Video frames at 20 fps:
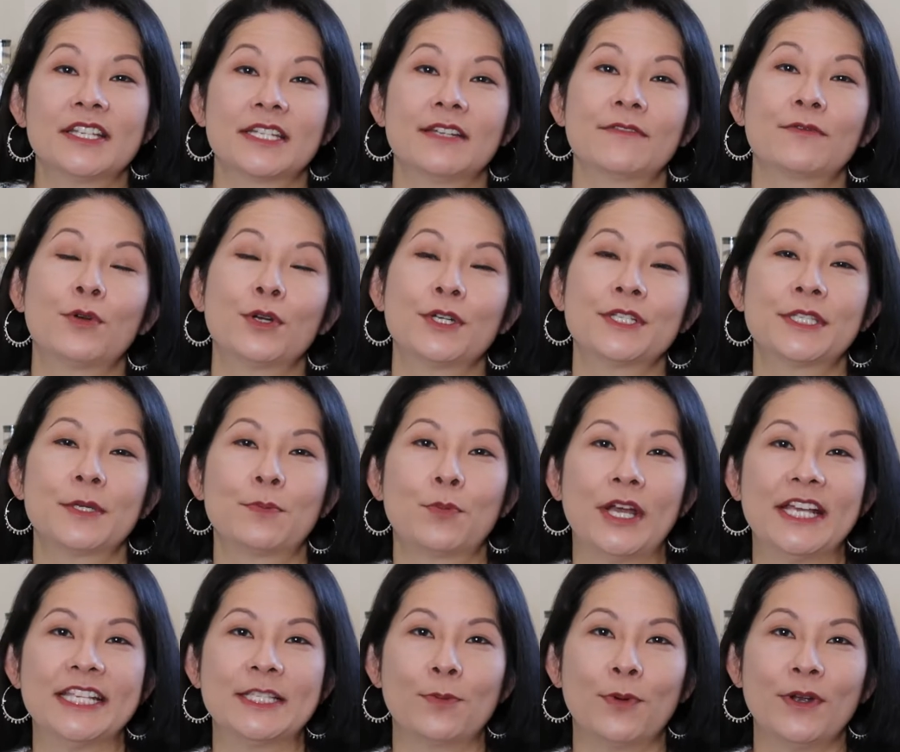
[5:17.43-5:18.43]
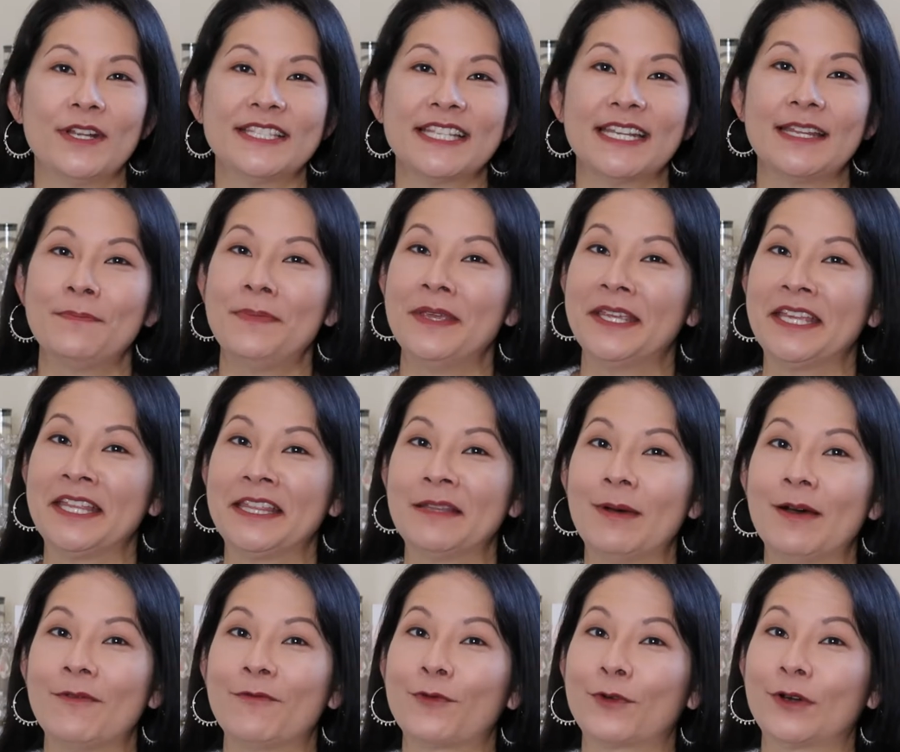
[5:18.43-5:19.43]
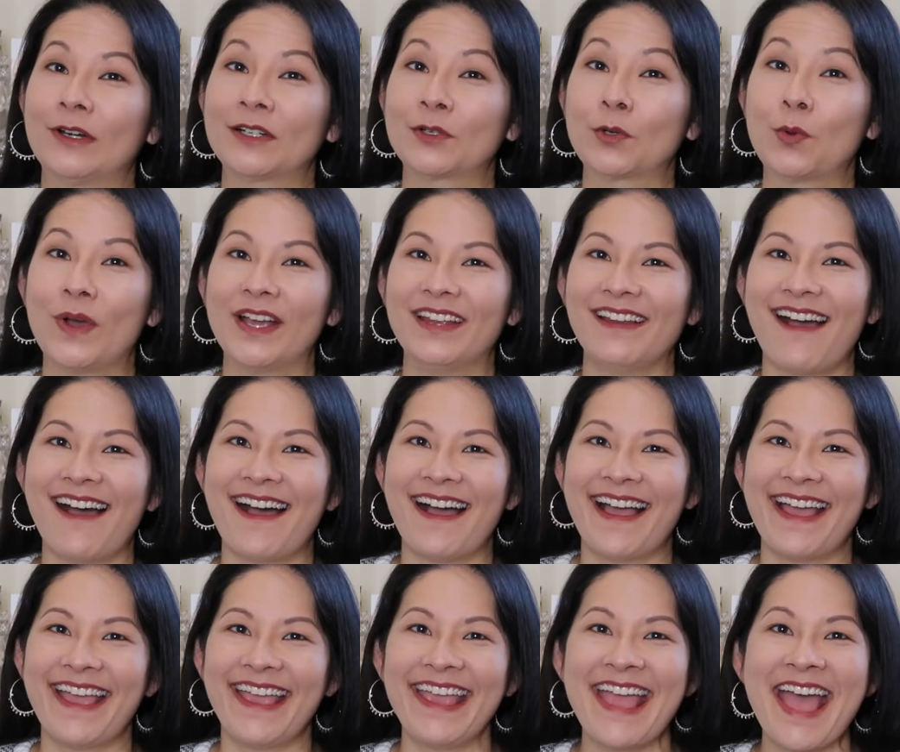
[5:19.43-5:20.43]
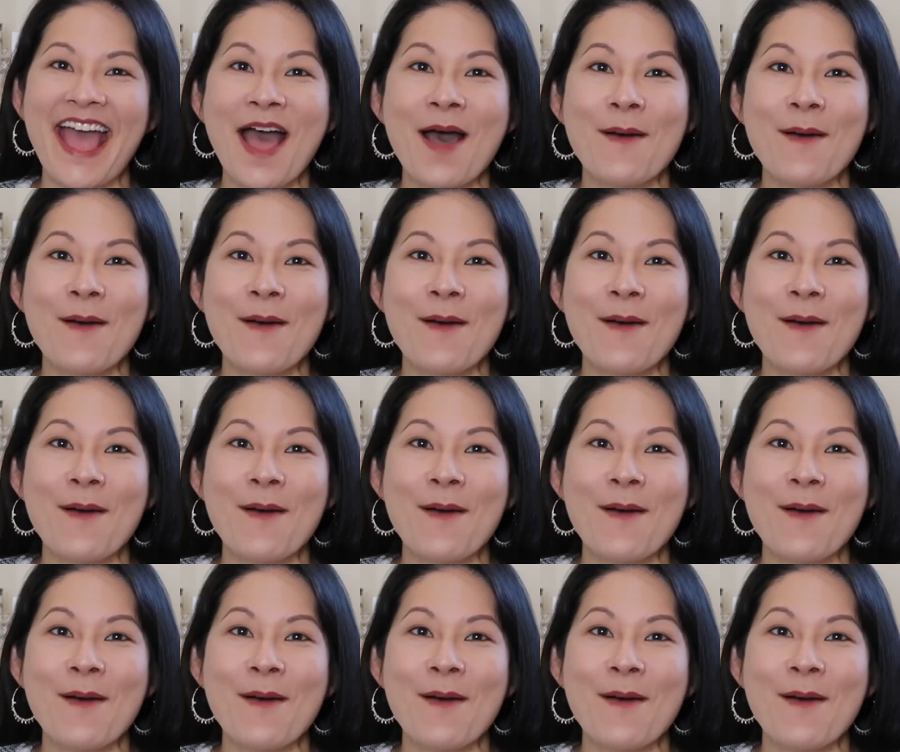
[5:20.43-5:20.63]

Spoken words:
and of course the price points that I'm picking them up for are quite high.